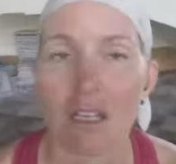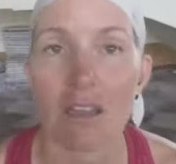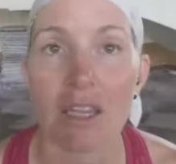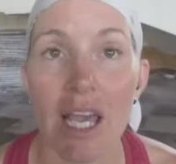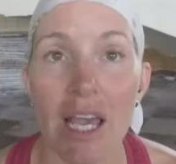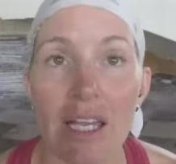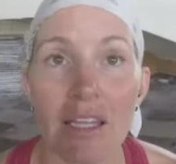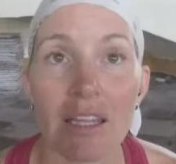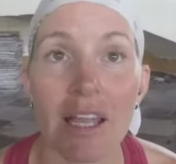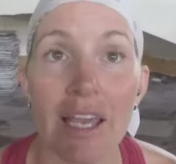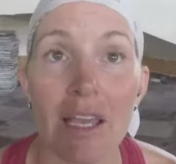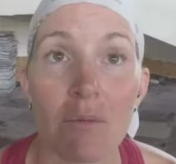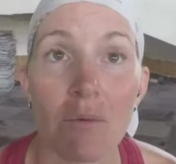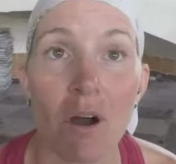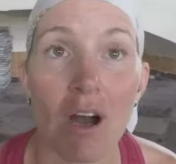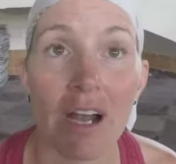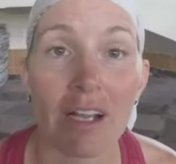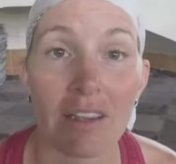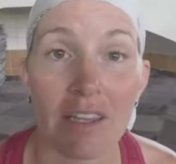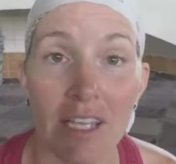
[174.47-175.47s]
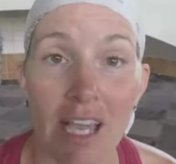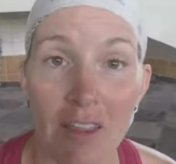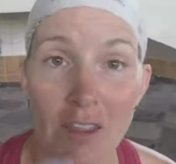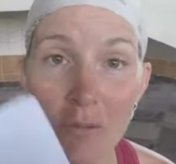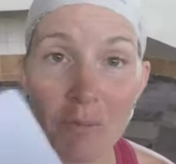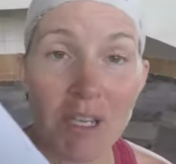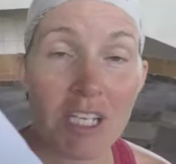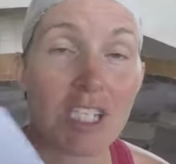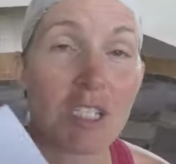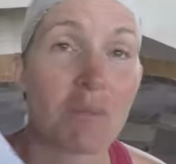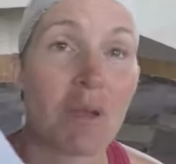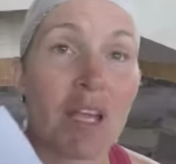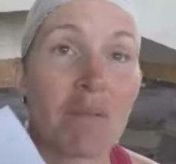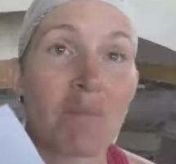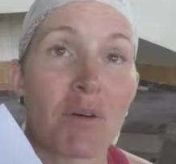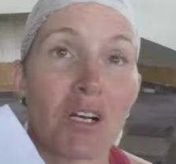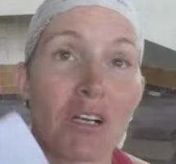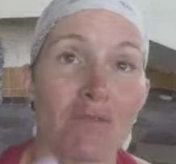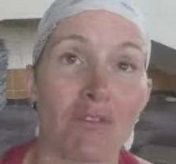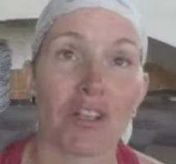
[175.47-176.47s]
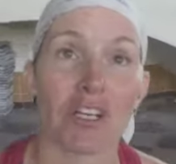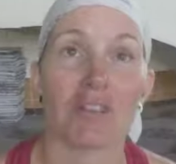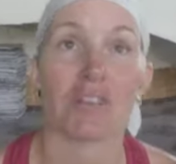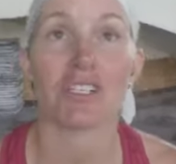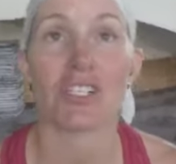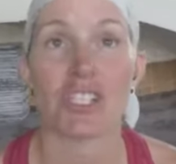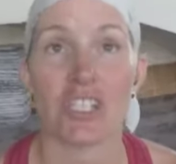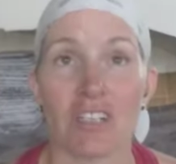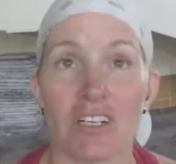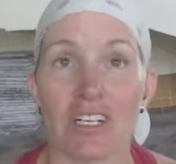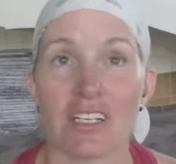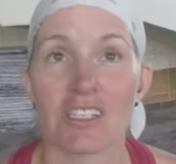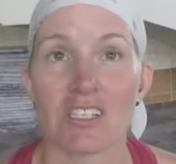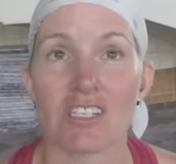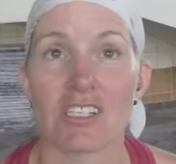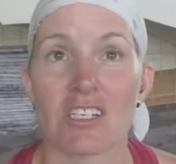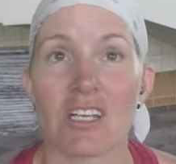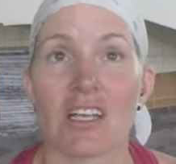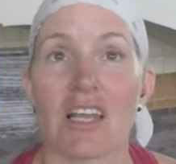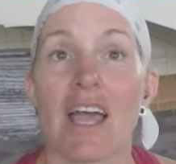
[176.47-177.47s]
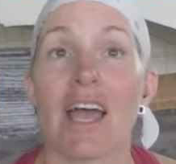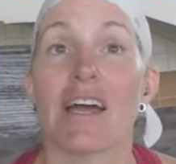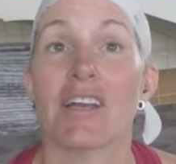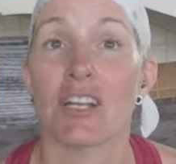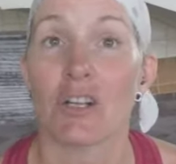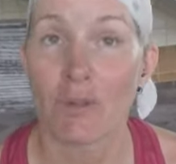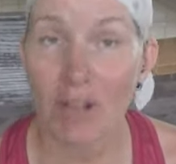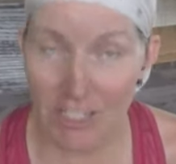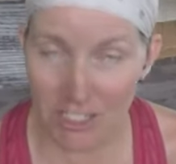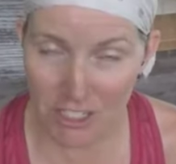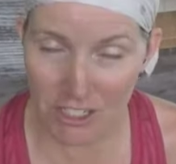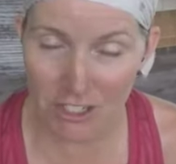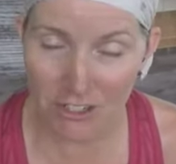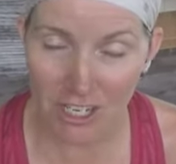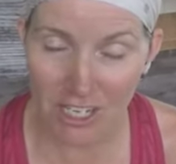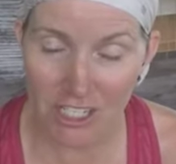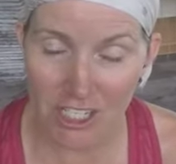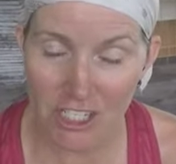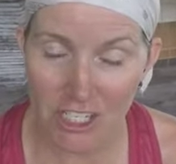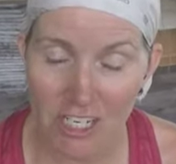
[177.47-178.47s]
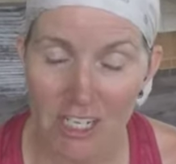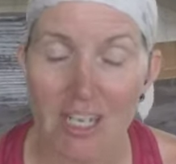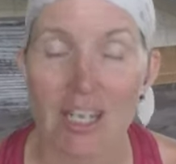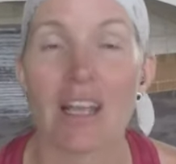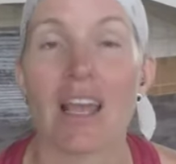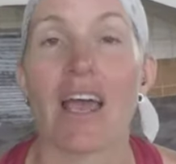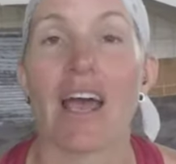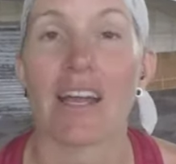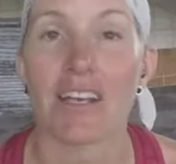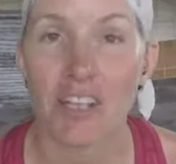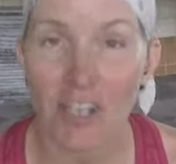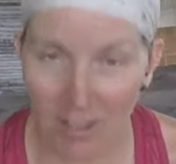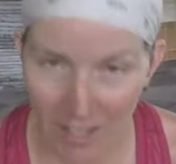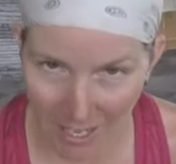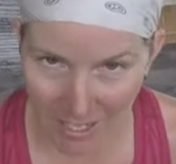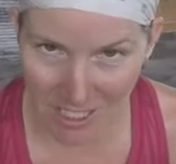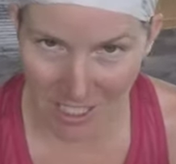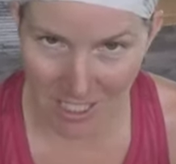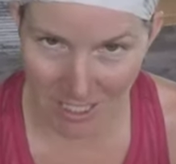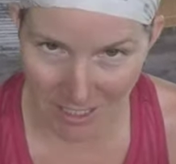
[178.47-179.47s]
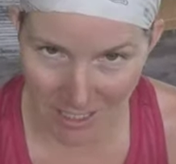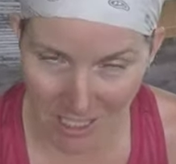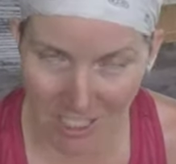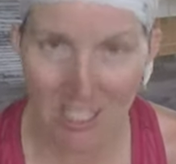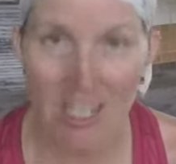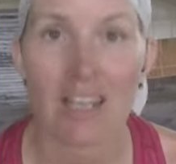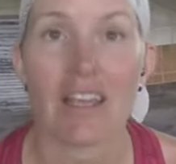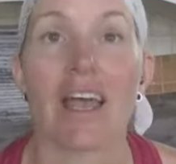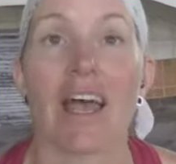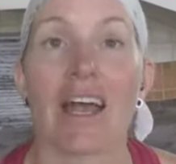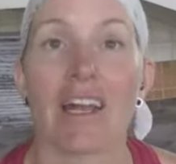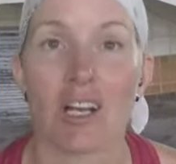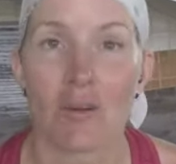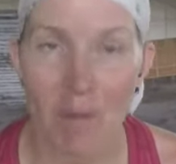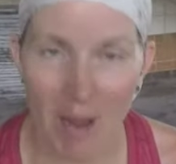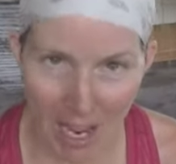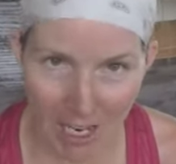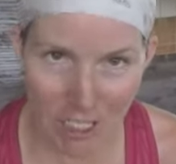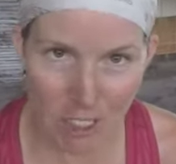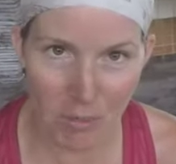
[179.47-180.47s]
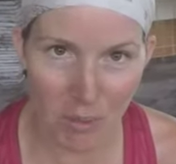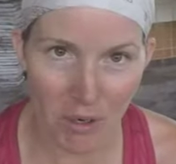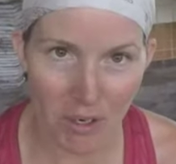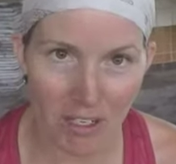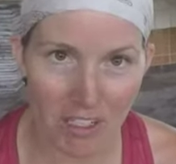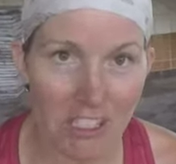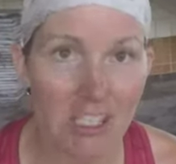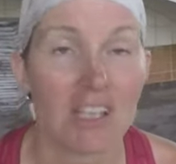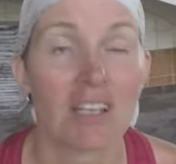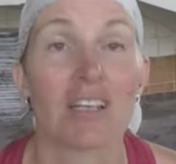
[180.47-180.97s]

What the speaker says: Then they want the other piece of paper for your insurance, and your registration, and your license, and your passport.